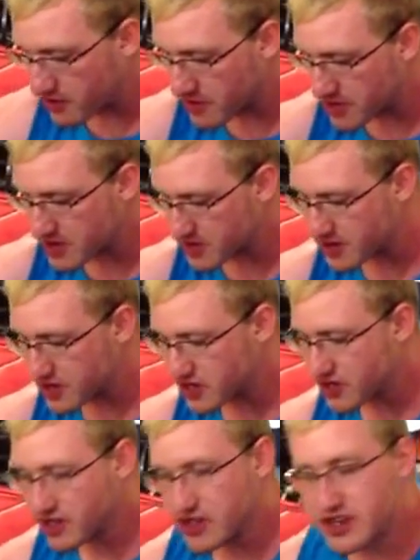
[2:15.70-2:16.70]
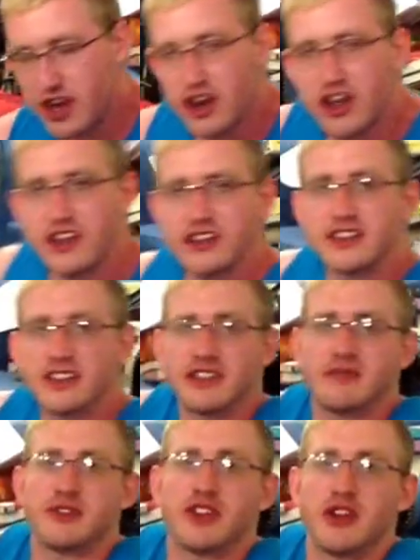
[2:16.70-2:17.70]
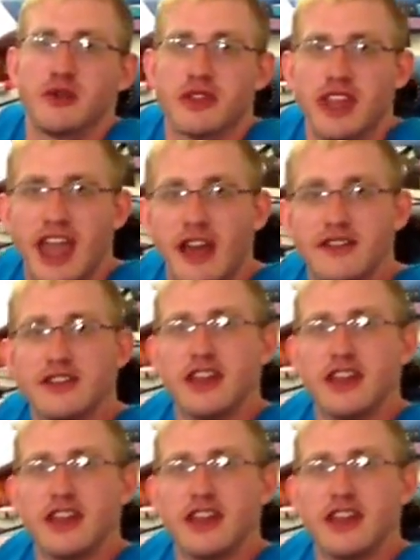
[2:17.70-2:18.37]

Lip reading: muscle that you're going to start on, so I'm starting with calves,